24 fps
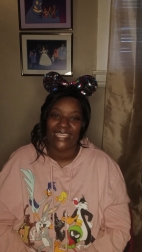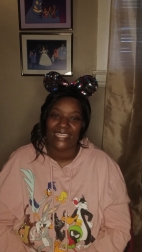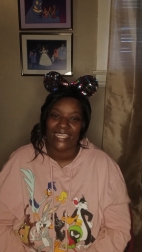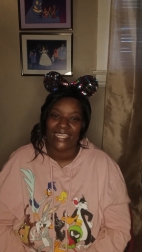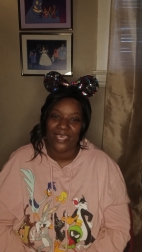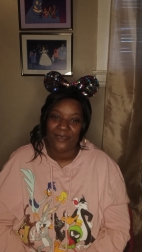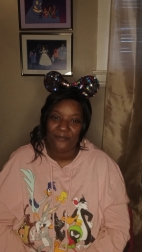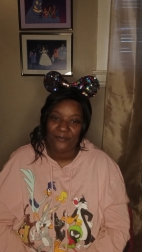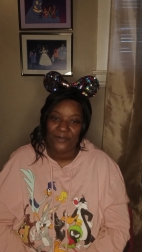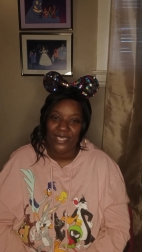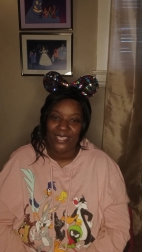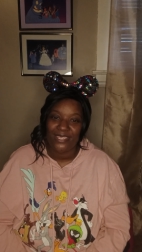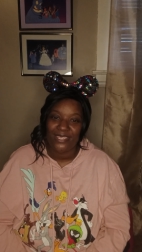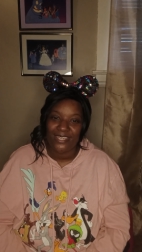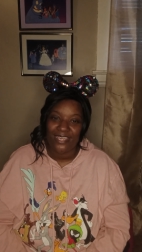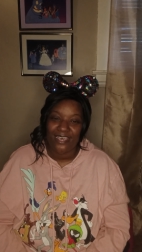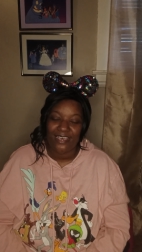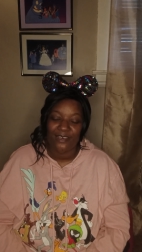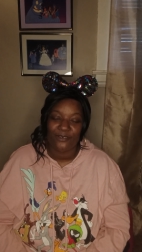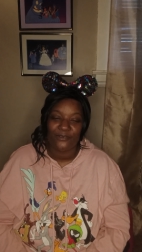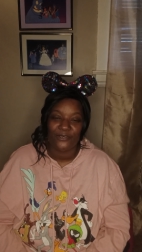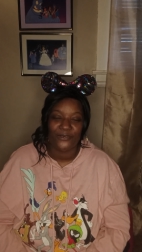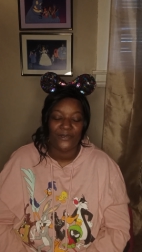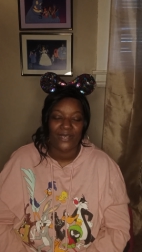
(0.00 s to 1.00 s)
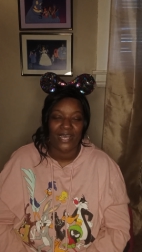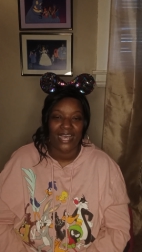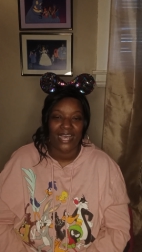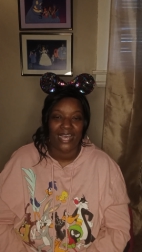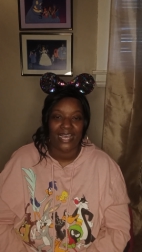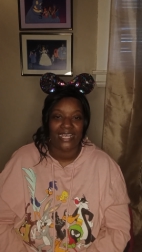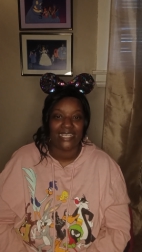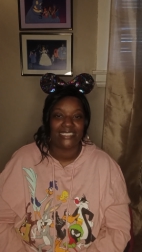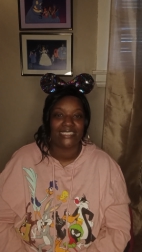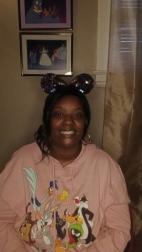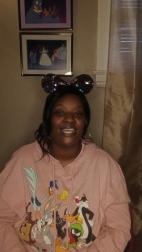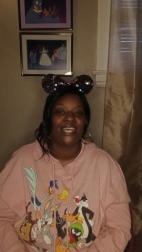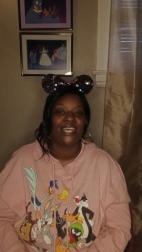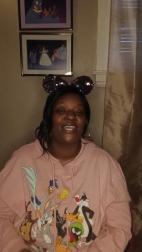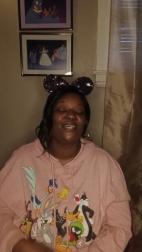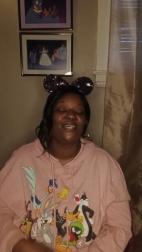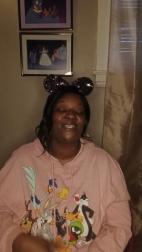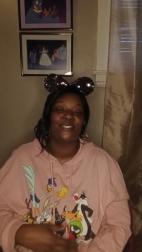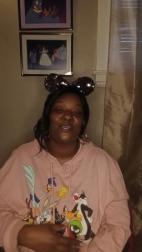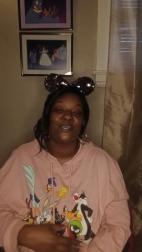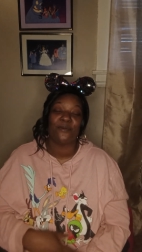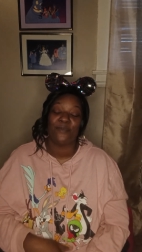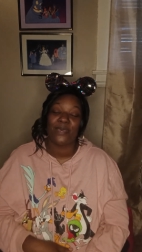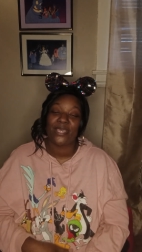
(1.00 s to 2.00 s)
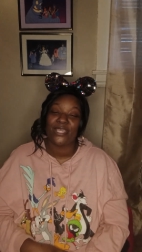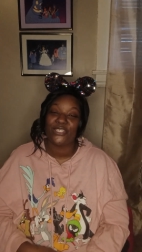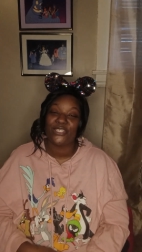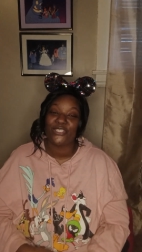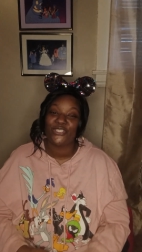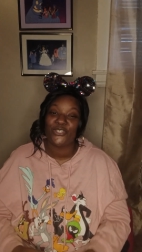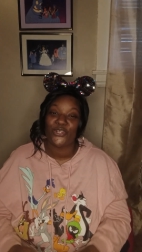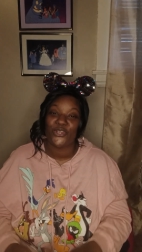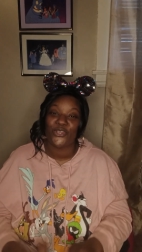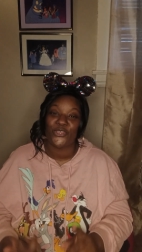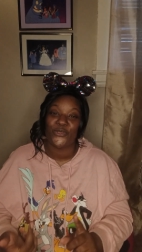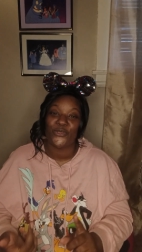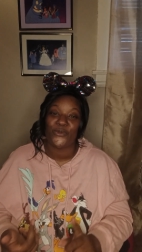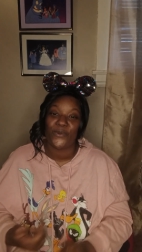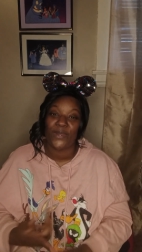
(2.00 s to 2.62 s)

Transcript: Let me know, you guys. So make sure you